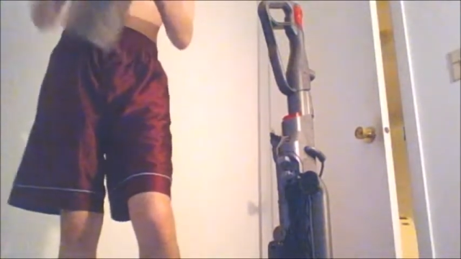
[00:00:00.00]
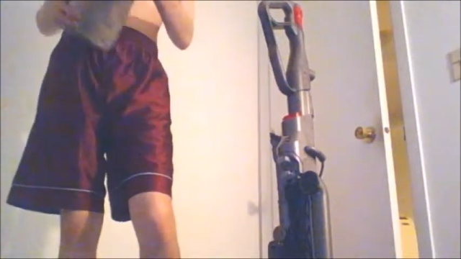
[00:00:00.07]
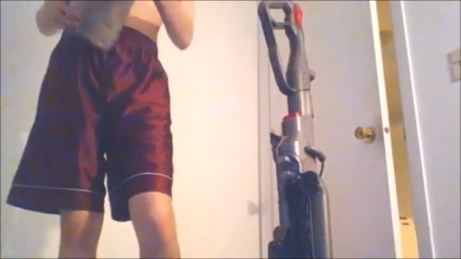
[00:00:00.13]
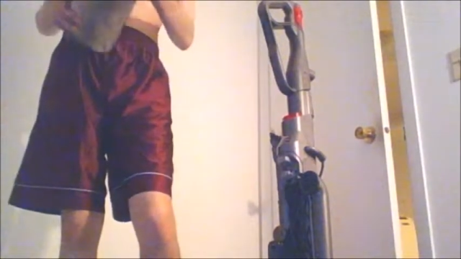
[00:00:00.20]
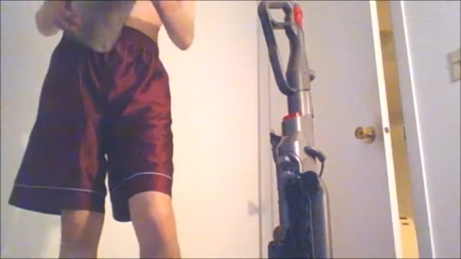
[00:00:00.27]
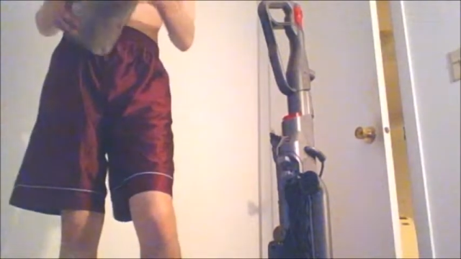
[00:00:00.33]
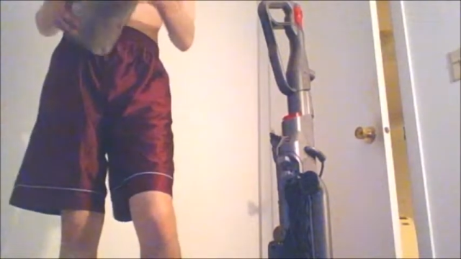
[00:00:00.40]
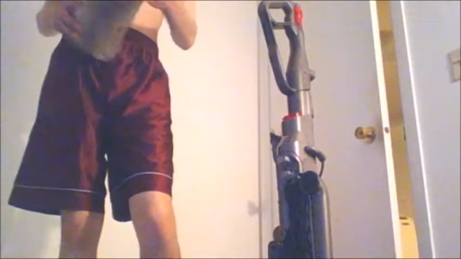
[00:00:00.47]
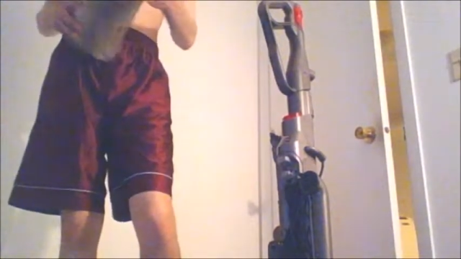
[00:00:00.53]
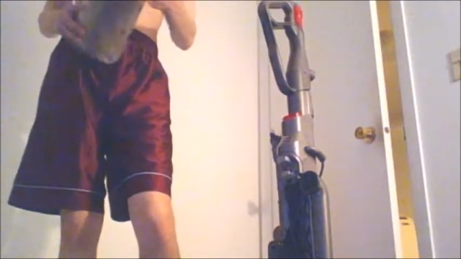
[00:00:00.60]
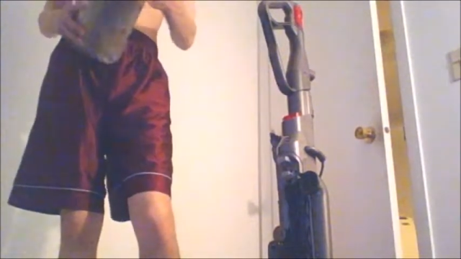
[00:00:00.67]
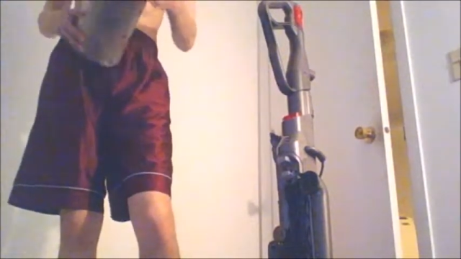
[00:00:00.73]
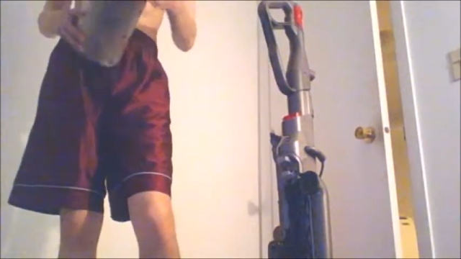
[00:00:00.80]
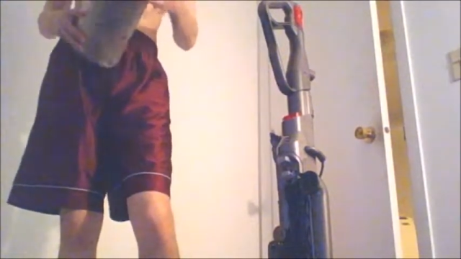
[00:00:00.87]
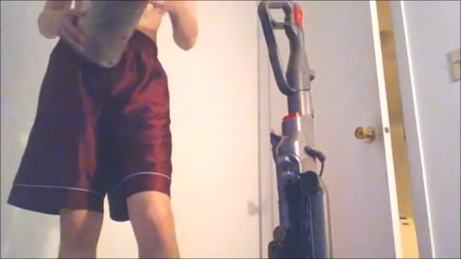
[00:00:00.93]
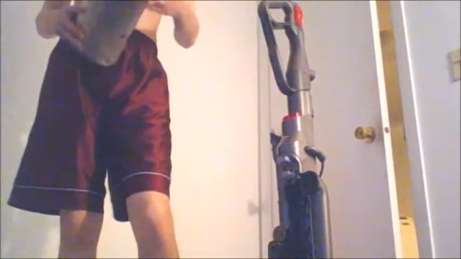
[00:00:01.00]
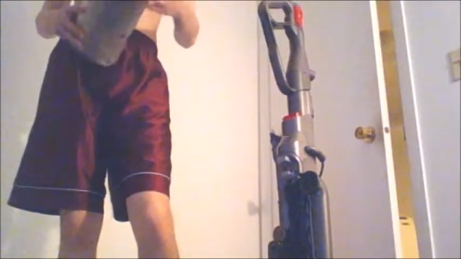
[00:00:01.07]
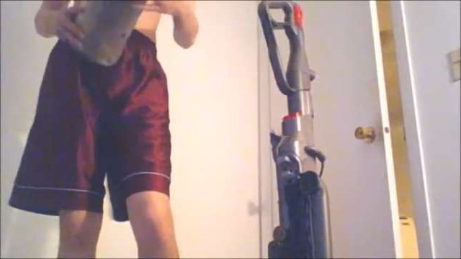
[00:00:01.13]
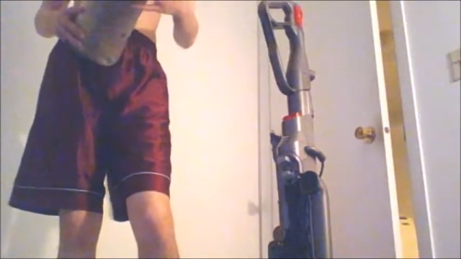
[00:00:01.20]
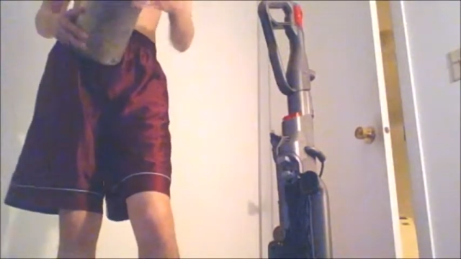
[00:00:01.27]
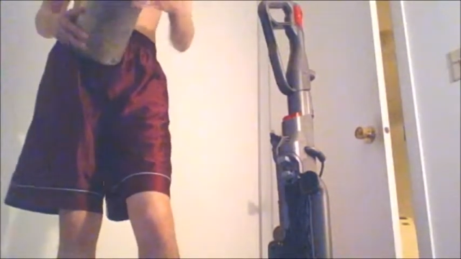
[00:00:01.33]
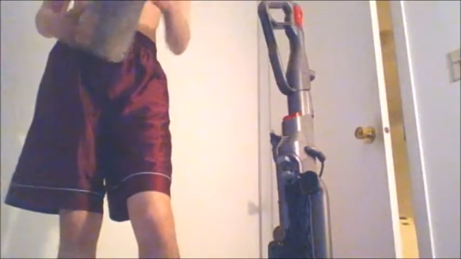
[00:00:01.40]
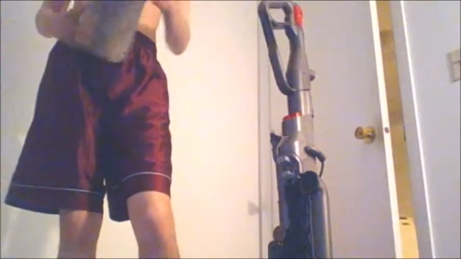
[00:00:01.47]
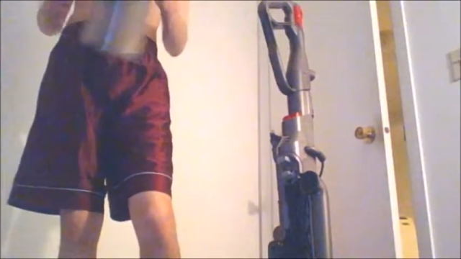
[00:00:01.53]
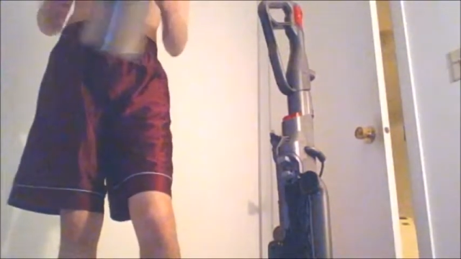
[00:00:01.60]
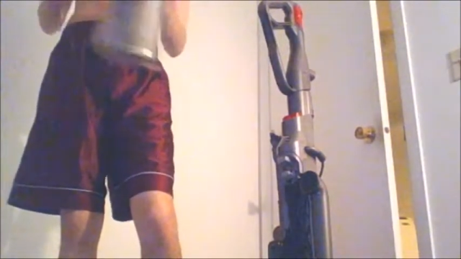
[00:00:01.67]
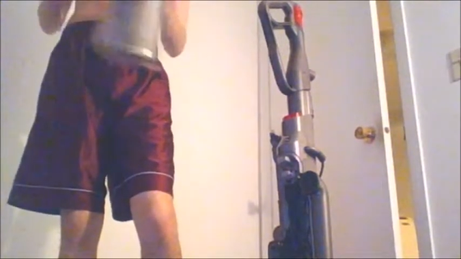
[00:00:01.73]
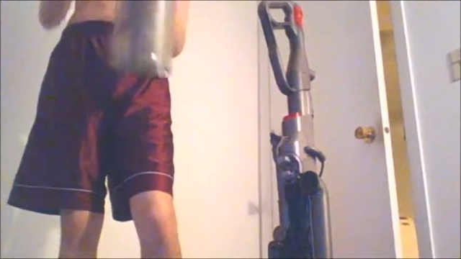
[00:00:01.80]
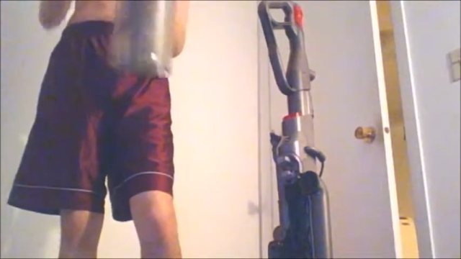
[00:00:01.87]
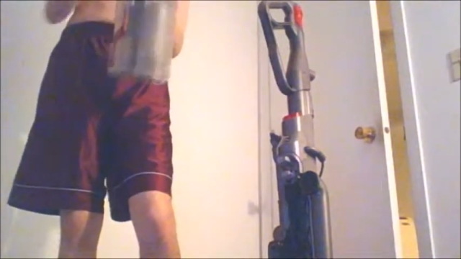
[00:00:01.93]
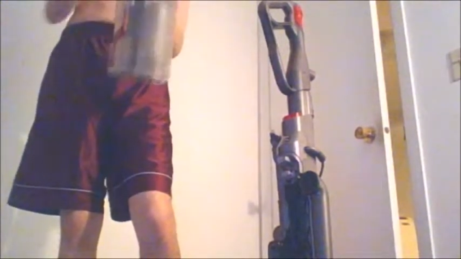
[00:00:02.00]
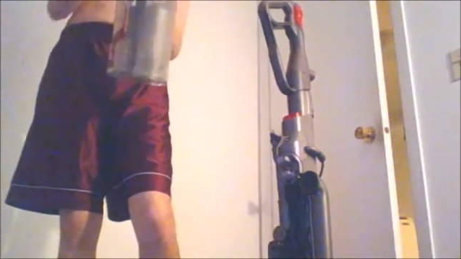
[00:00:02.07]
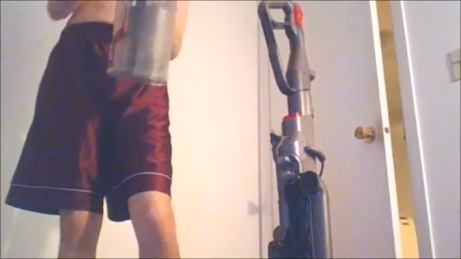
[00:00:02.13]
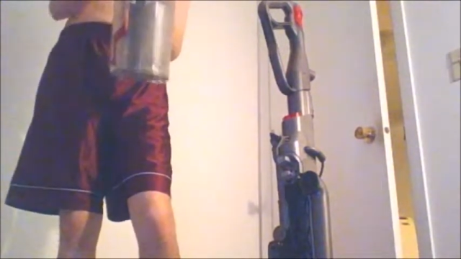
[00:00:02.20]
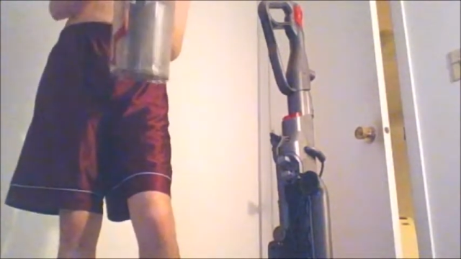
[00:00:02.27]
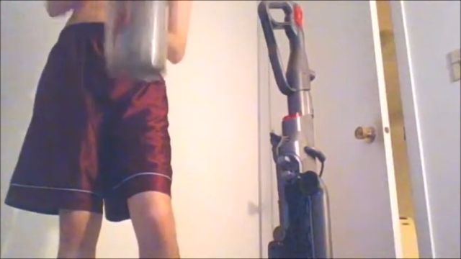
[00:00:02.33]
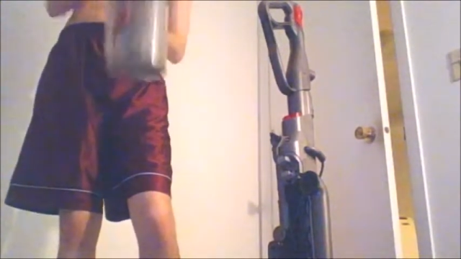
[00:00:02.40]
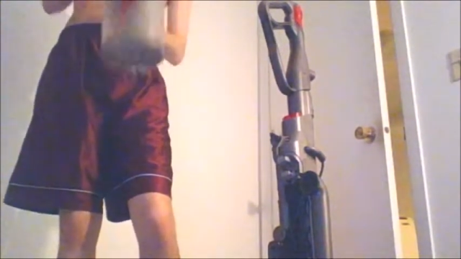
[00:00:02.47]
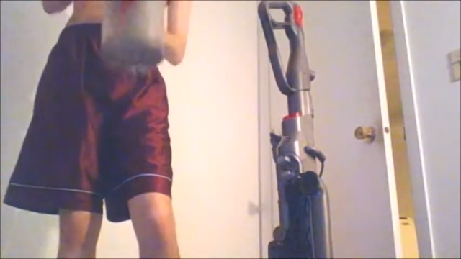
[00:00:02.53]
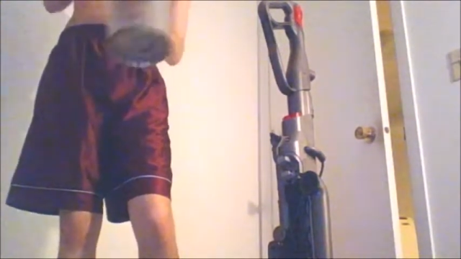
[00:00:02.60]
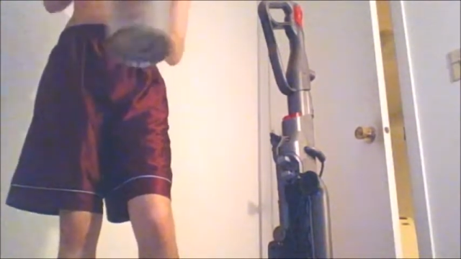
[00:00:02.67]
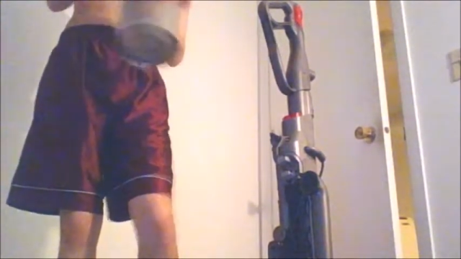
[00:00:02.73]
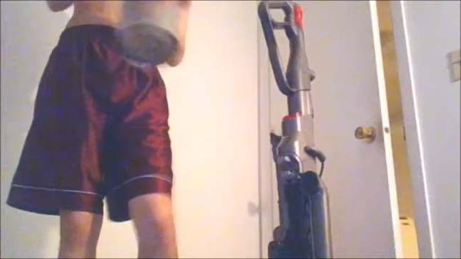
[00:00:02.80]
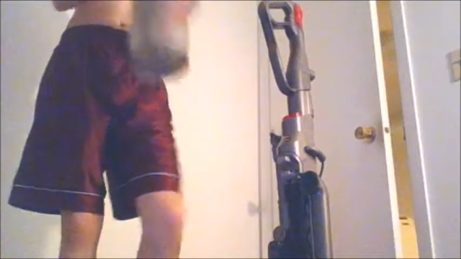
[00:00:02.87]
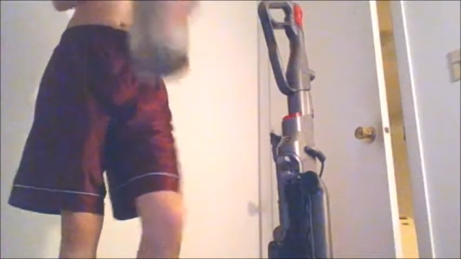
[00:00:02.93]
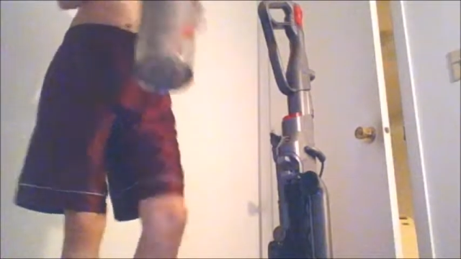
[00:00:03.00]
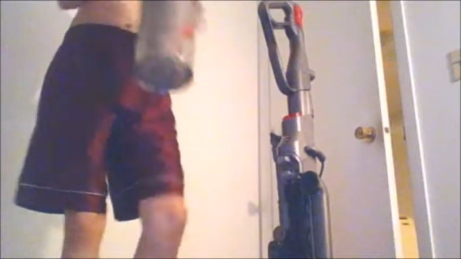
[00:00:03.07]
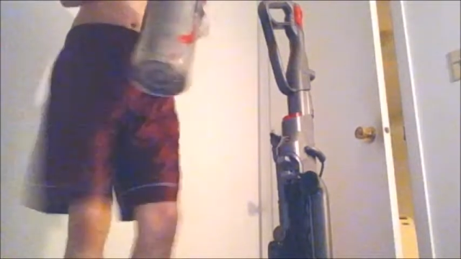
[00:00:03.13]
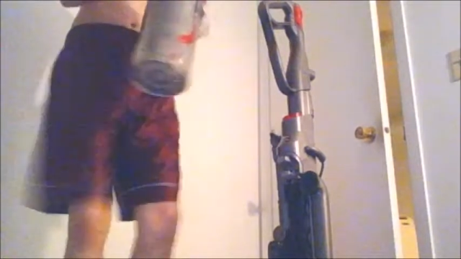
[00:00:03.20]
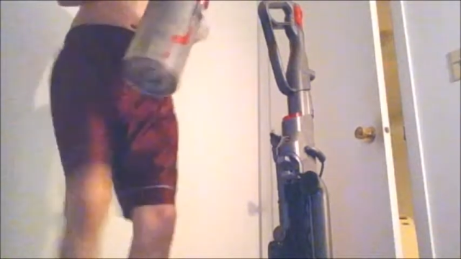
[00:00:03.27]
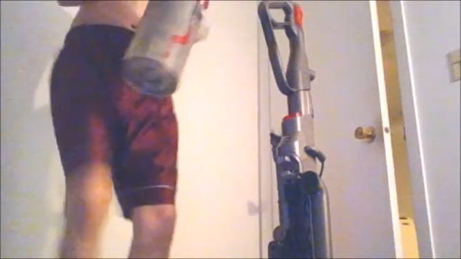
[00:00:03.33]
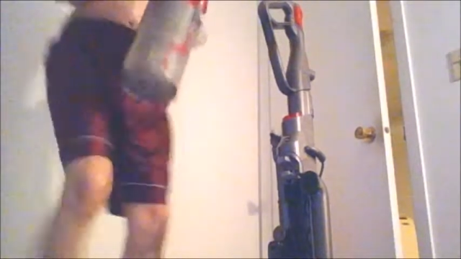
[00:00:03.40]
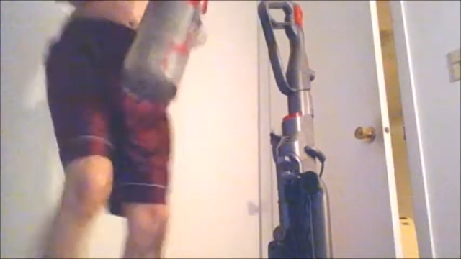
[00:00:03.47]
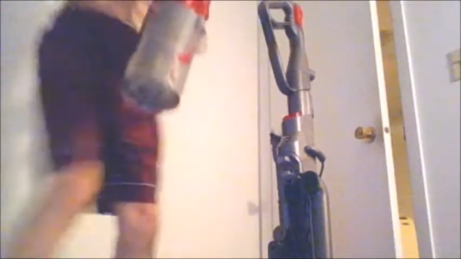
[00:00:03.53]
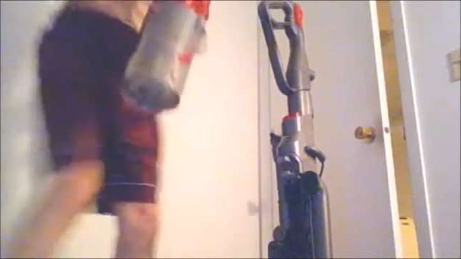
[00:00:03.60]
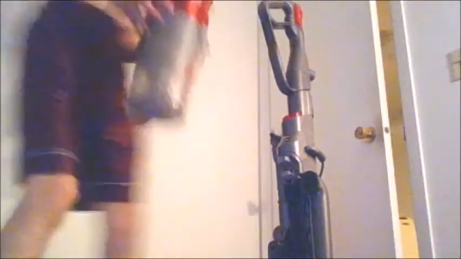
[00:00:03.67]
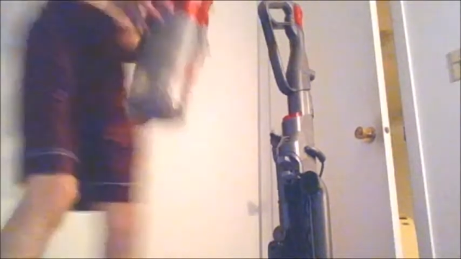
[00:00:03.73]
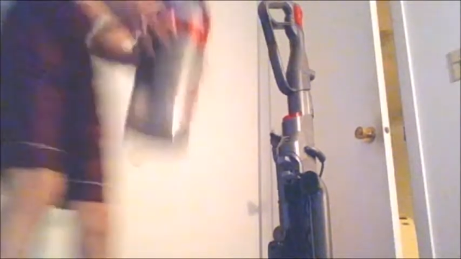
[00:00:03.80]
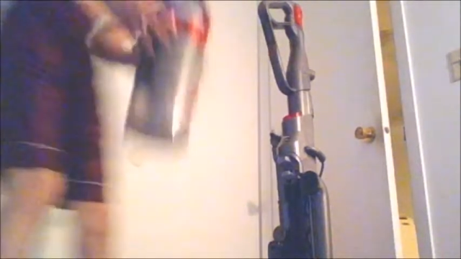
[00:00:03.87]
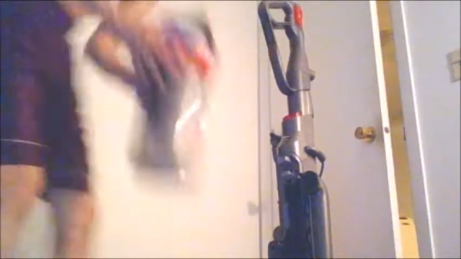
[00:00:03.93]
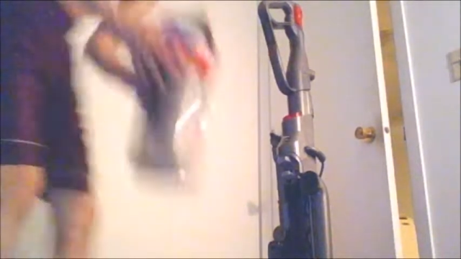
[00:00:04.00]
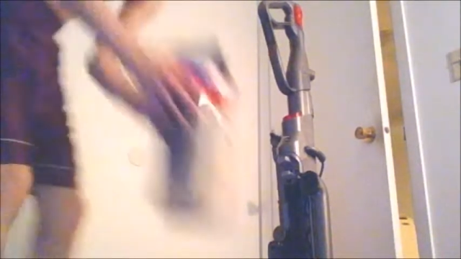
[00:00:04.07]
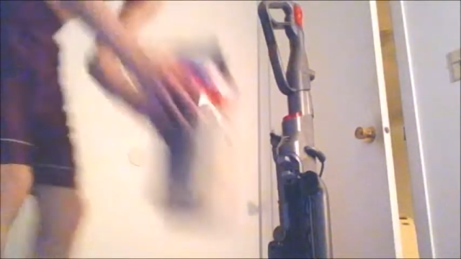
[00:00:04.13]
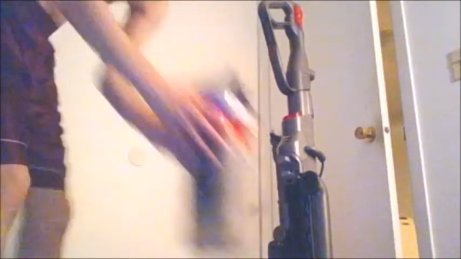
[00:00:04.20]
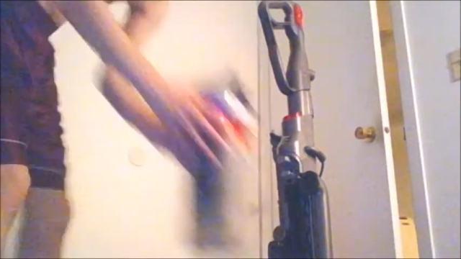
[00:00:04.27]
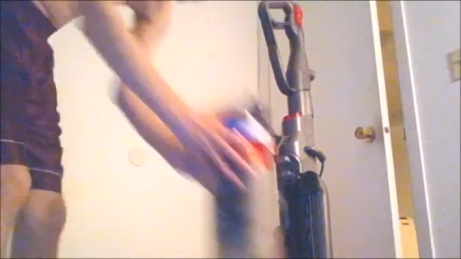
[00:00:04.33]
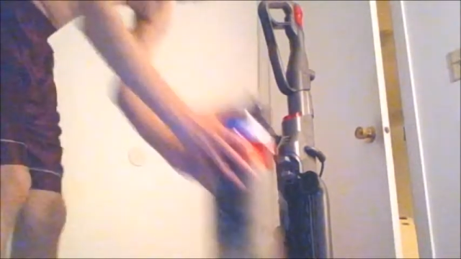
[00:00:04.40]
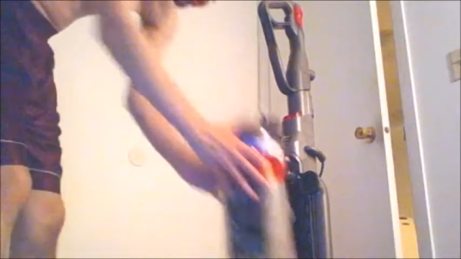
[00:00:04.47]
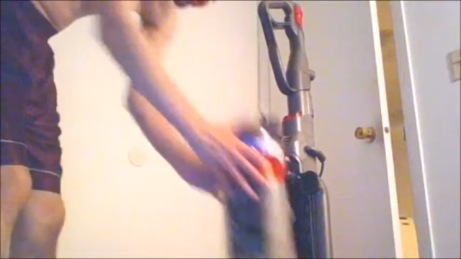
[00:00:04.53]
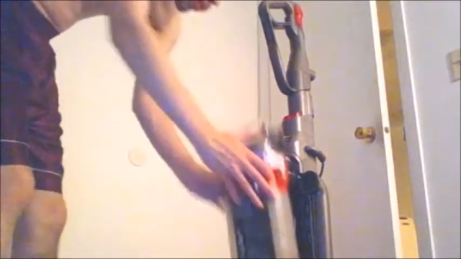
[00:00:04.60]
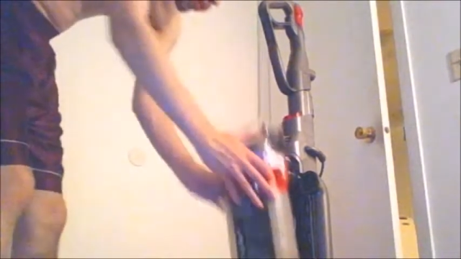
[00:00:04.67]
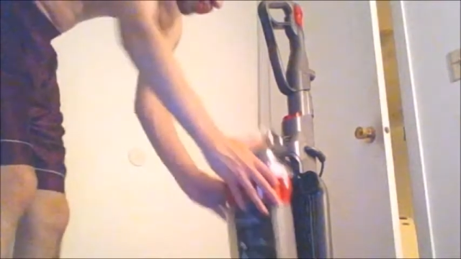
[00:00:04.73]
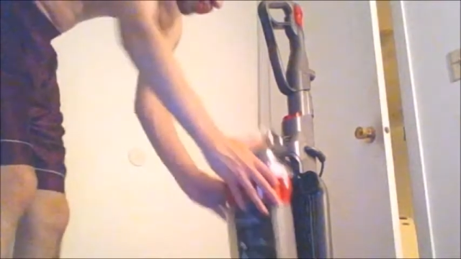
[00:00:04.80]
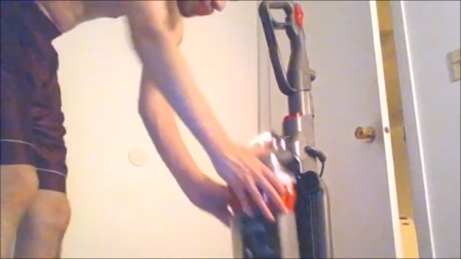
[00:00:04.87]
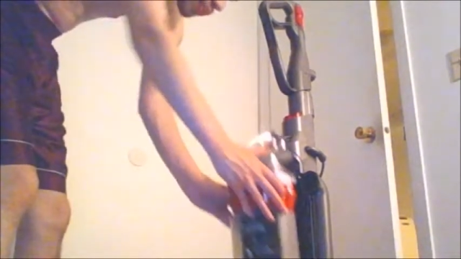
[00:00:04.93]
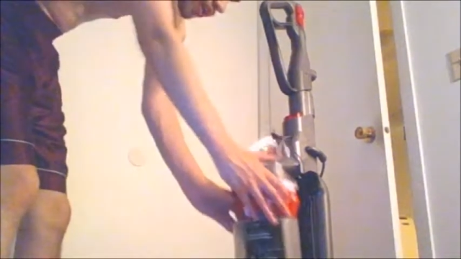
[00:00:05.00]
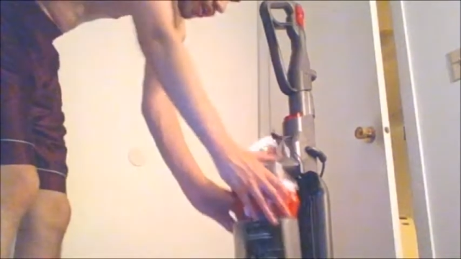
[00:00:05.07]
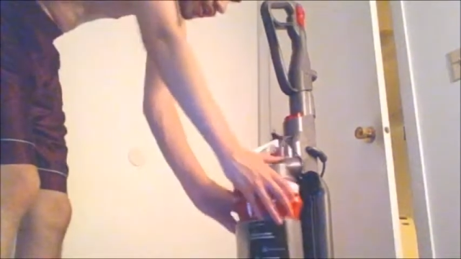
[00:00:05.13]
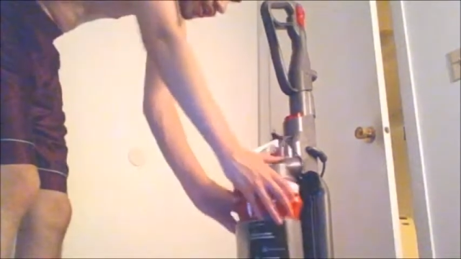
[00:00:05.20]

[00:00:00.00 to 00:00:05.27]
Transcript: (no speaker visible)